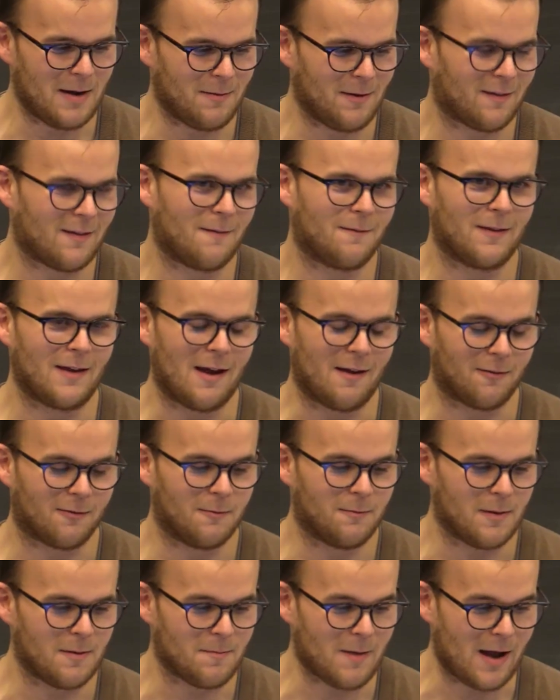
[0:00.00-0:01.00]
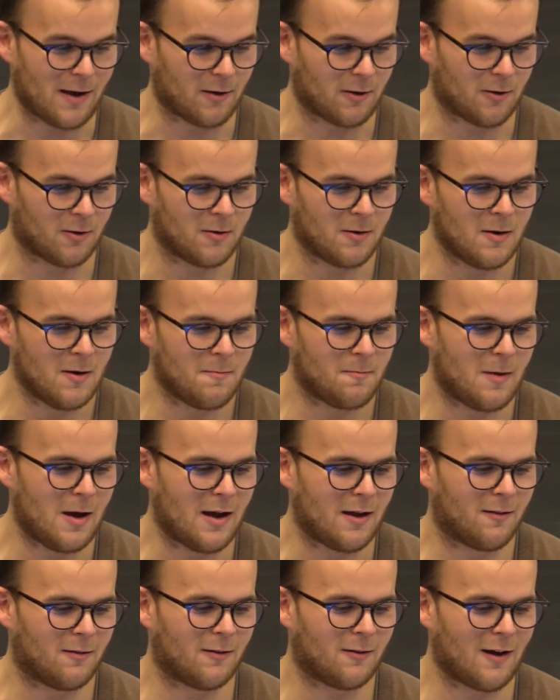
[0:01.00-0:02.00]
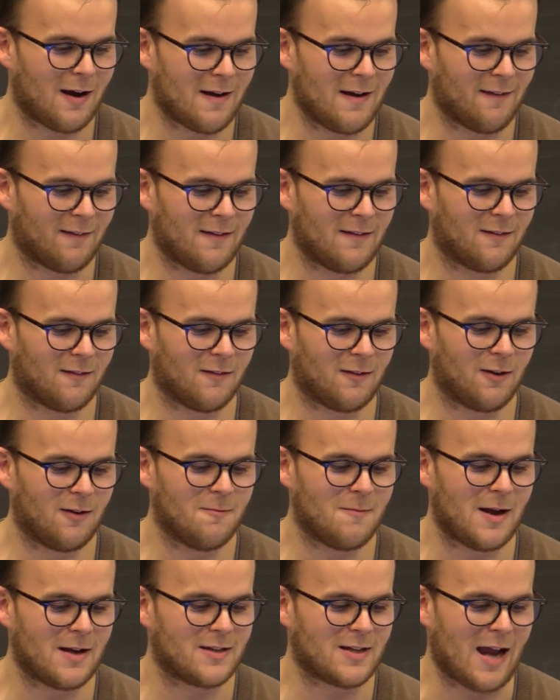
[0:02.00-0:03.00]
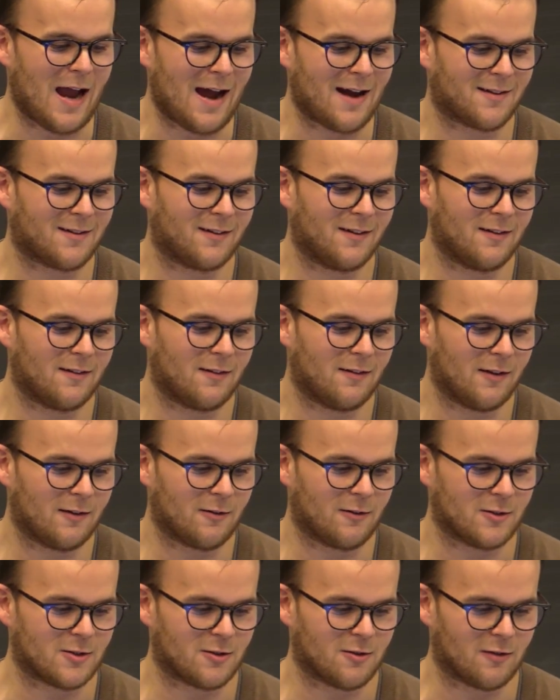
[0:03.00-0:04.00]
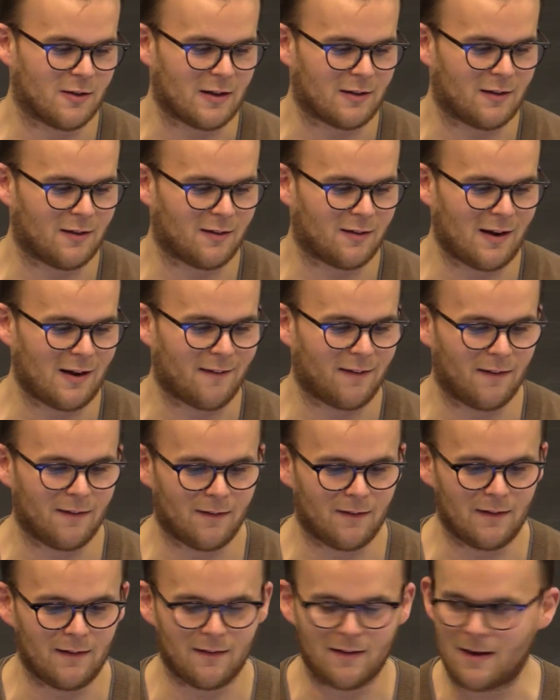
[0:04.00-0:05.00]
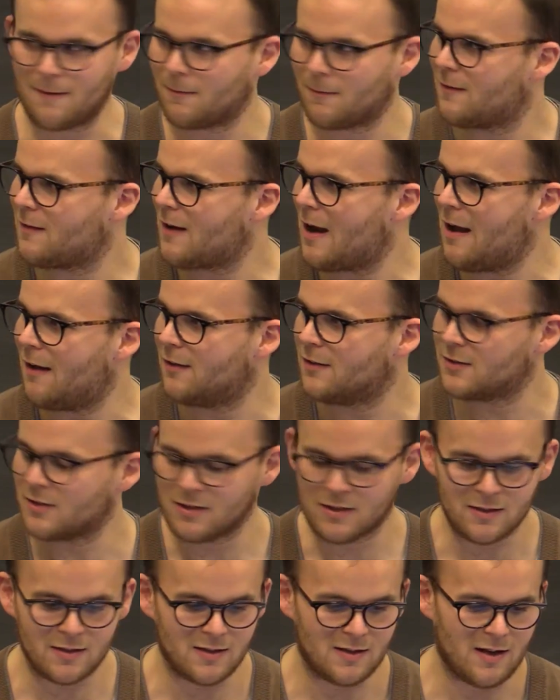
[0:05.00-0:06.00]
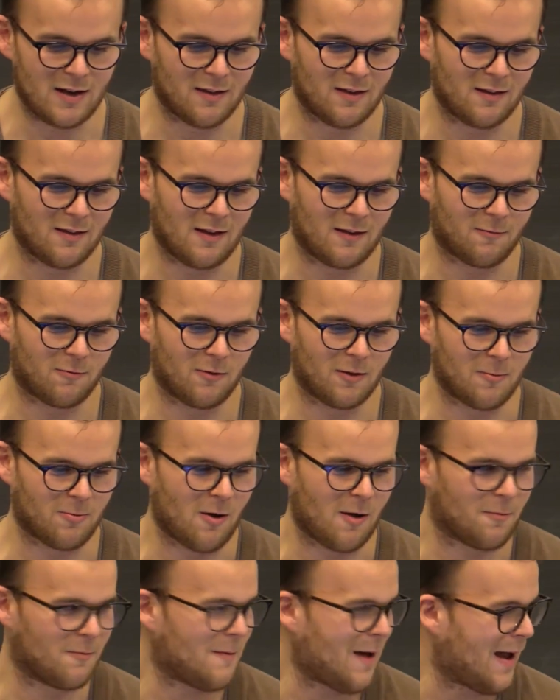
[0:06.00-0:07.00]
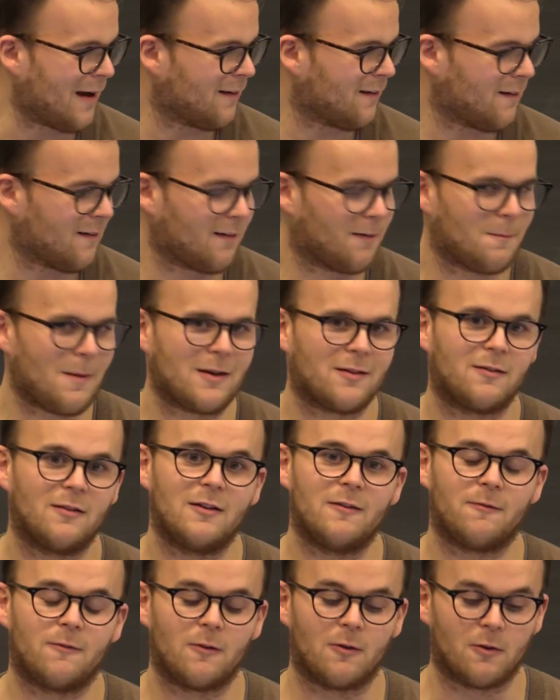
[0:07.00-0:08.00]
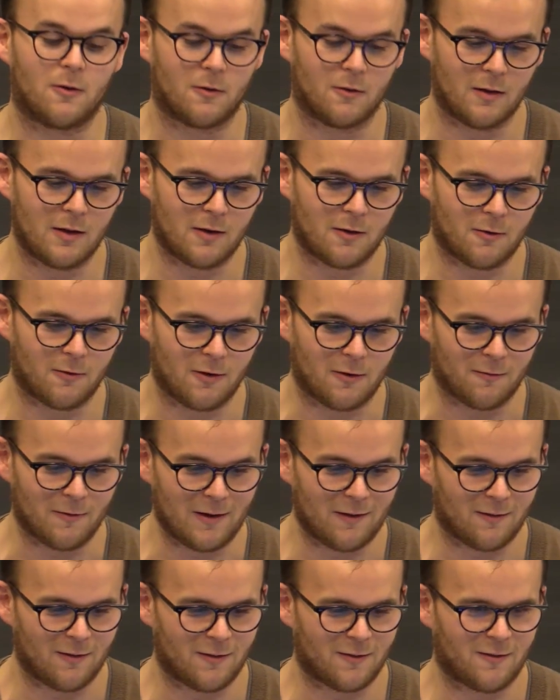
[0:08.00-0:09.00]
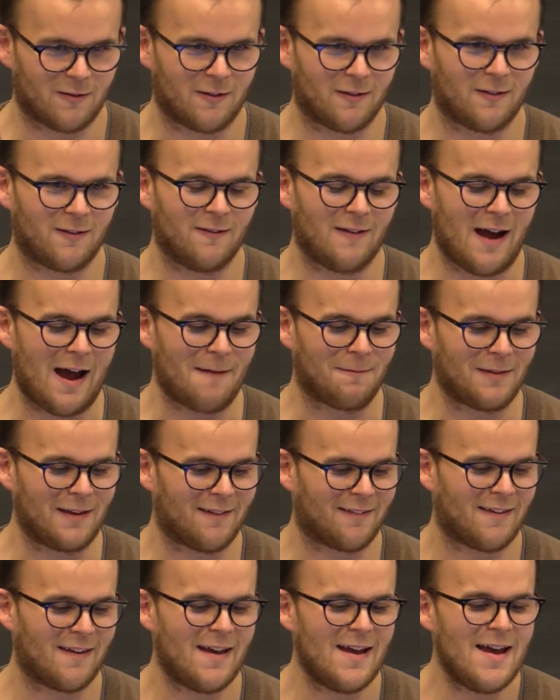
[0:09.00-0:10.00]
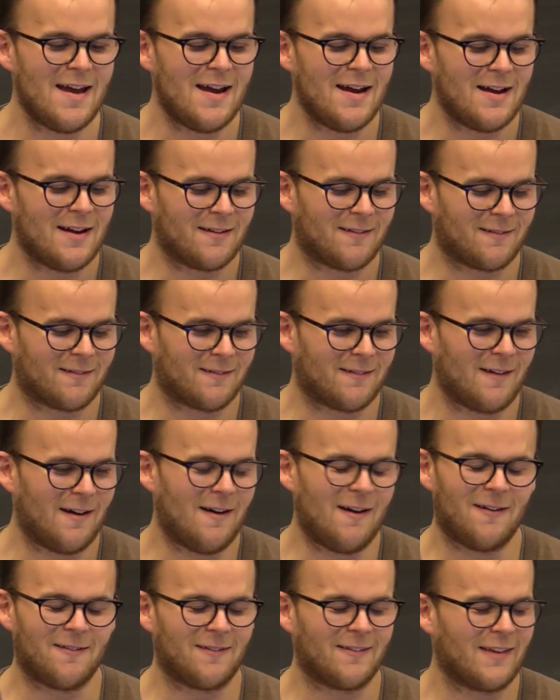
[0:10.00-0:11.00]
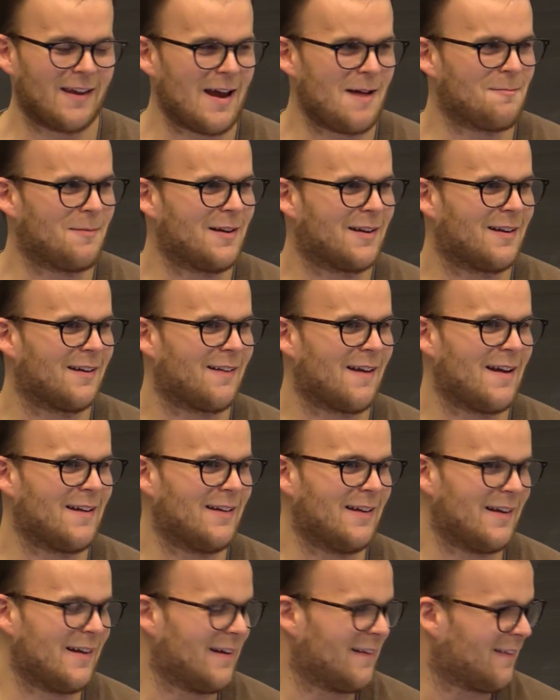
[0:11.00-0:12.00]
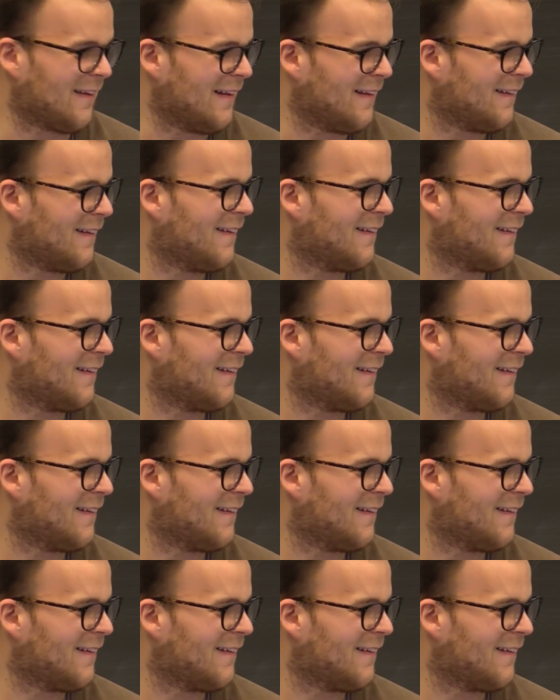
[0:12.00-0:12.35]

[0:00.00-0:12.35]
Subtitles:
maybe something else would be better. But there isn't too much actually in the literature that discusses these types of challenges, and I think that's really problematic, especially for early career researchers who have these overly ambitious ideas, and